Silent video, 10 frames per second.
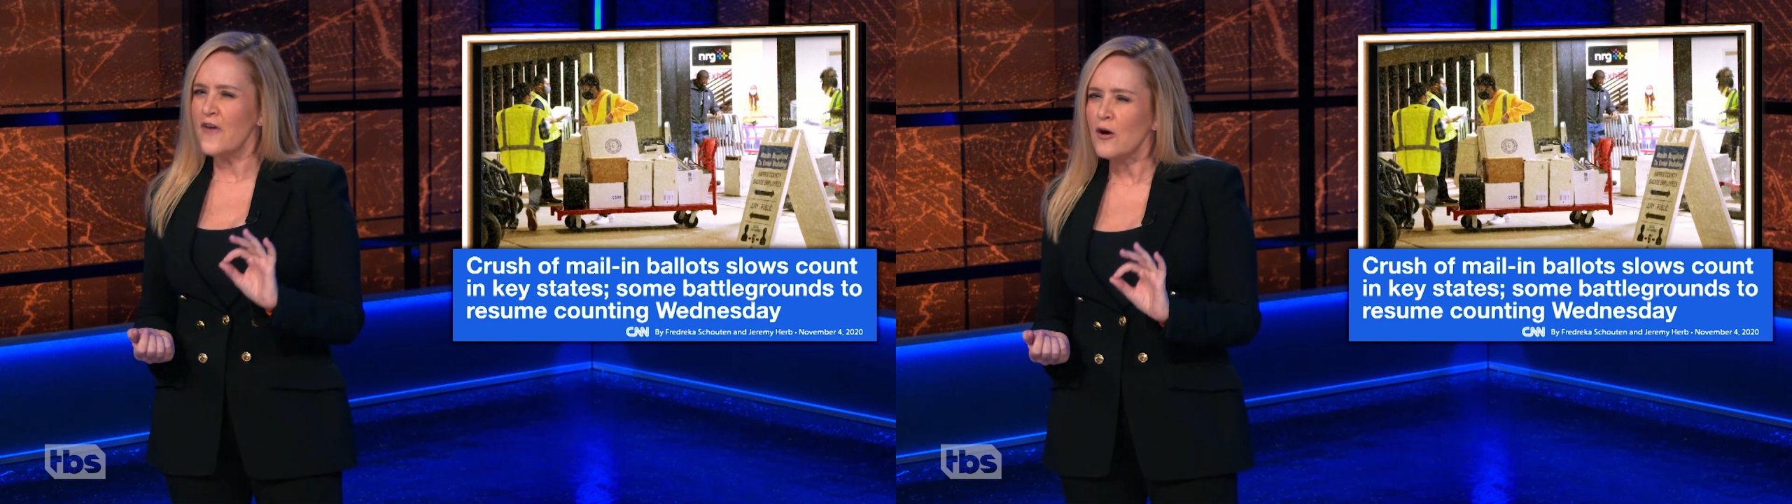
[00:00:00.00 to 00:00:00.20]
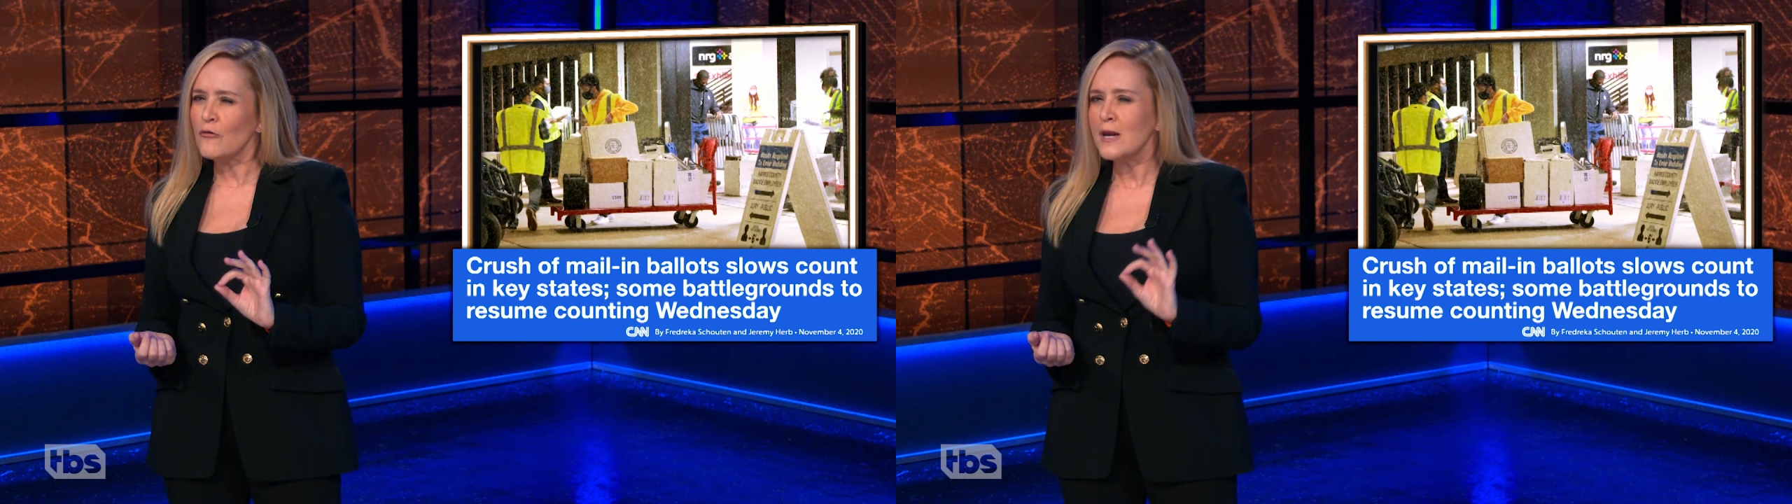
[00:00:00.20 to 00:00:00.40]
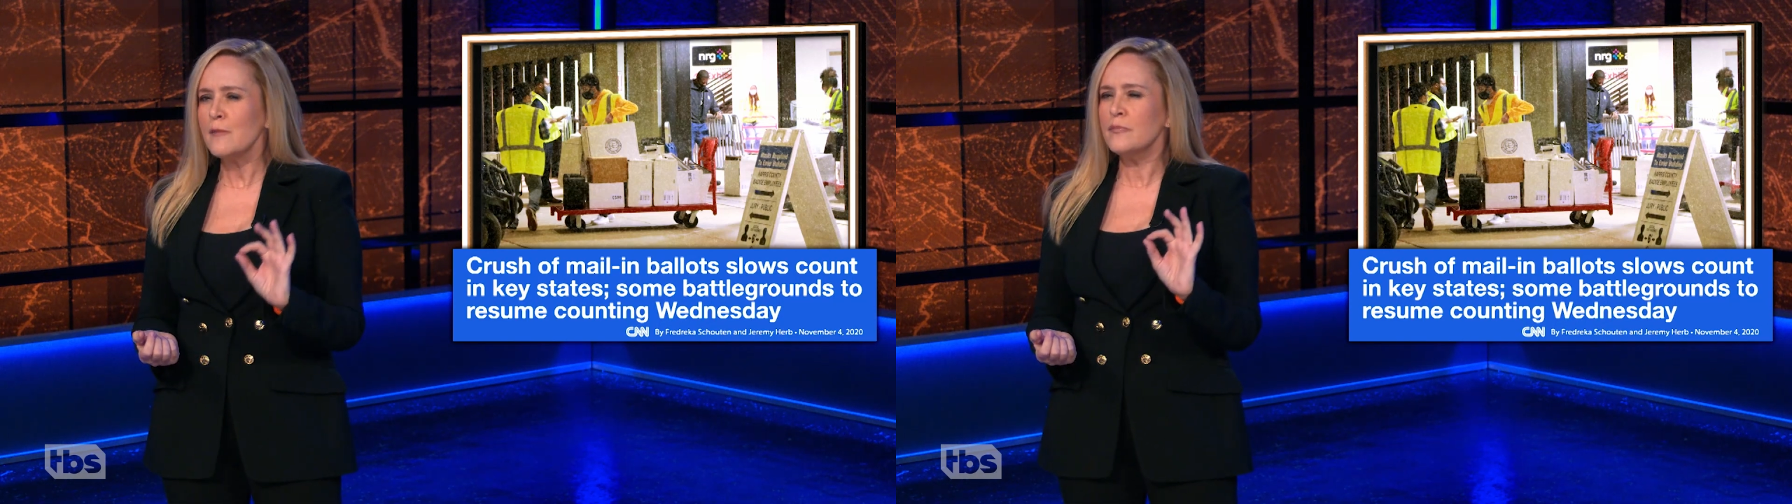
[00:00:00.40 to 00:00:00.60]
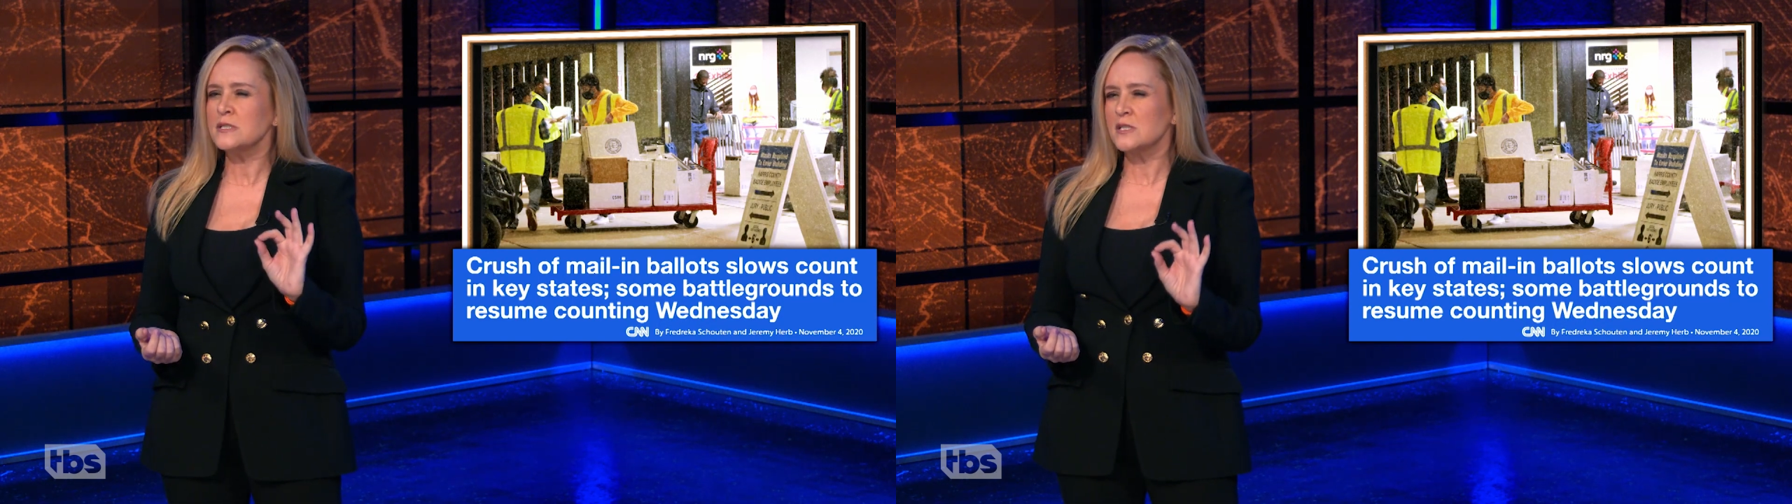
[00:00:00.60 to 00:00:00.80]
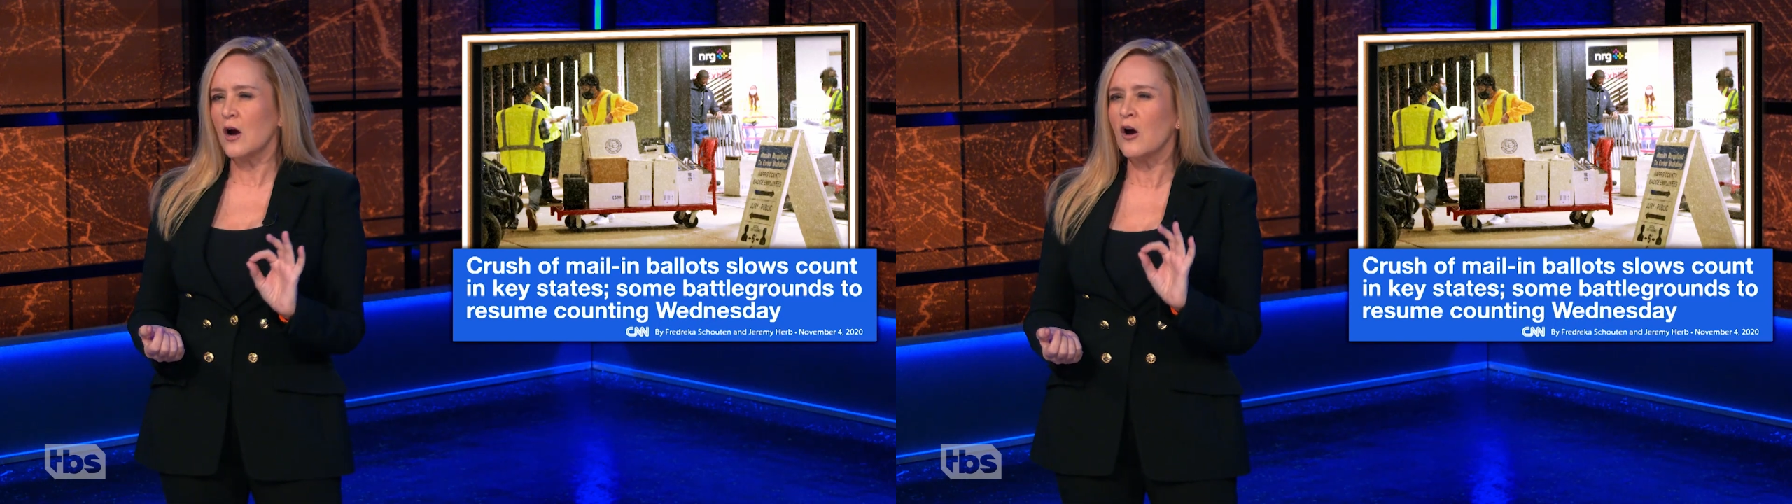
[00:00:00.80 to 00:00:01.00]
very
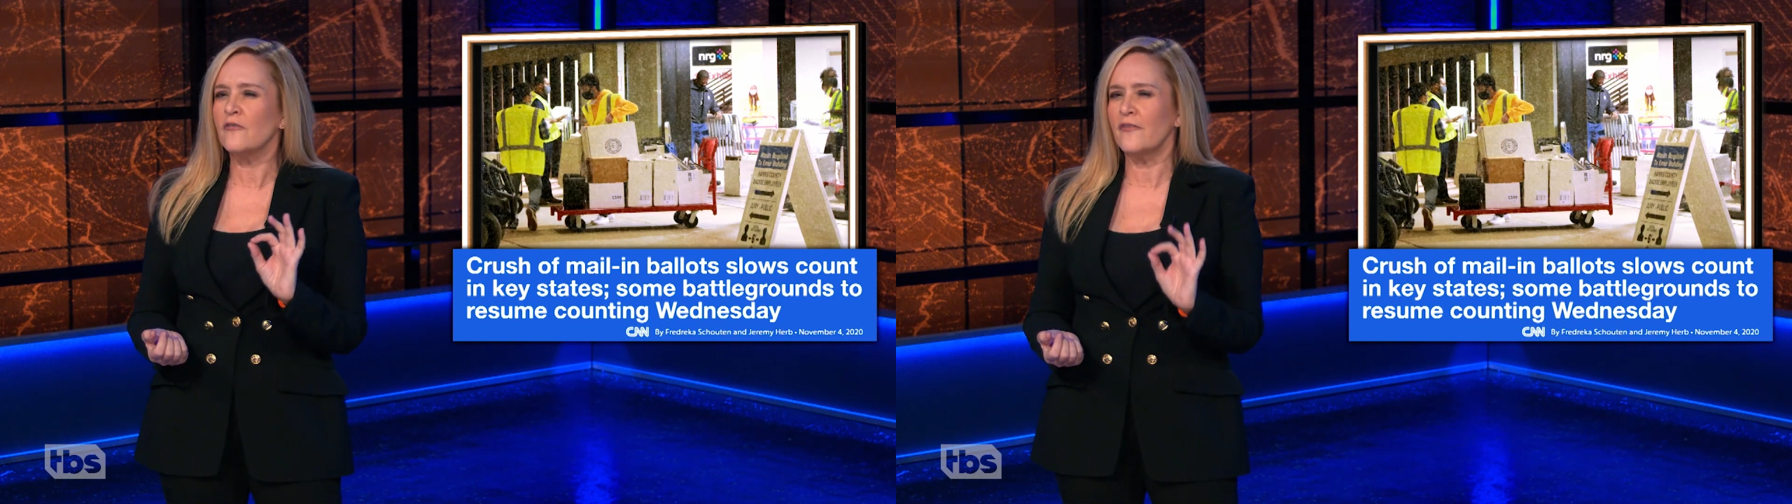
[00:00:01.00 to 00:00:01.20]
bizarre